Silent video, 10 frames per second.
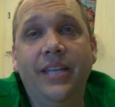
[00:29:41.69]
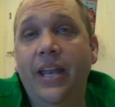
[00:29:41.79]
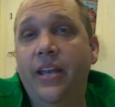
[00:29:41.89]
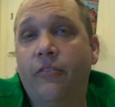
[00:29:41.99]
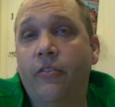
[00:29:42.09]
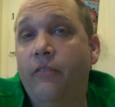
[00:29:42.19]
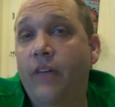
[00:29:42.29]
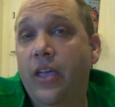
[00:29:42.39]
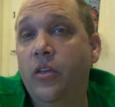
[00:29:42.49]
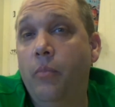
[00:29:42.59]
10 different
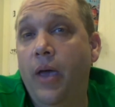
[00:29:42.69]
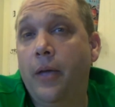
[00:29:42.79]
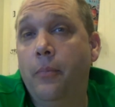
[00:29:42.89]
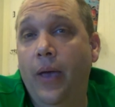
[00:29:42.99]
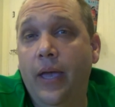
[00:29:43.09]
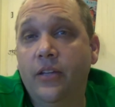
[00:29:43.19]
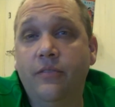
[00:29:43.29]
vacuum pack bags.